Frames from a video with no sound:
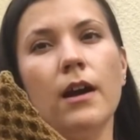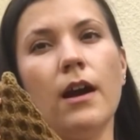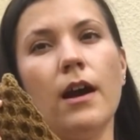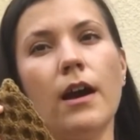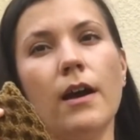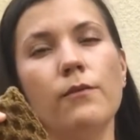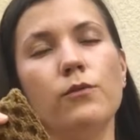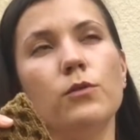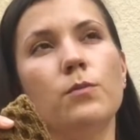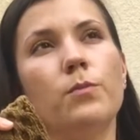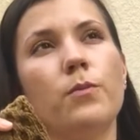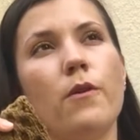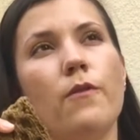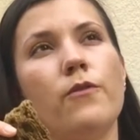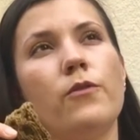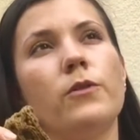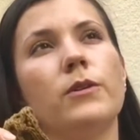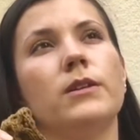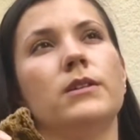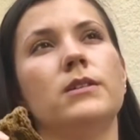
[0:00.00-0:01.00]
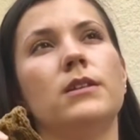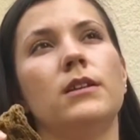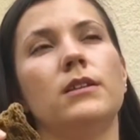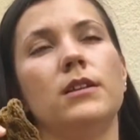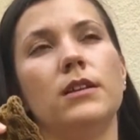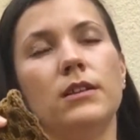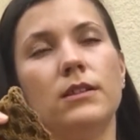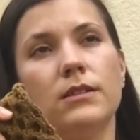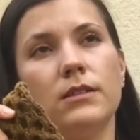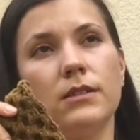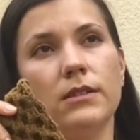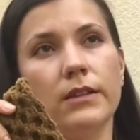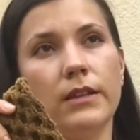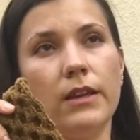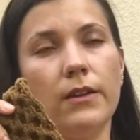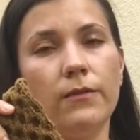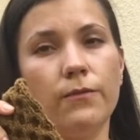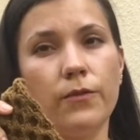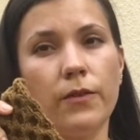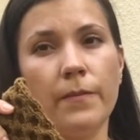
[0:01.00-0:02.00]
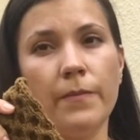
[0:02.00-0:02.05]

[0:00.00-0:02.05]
I would prefer a set-in sleeve,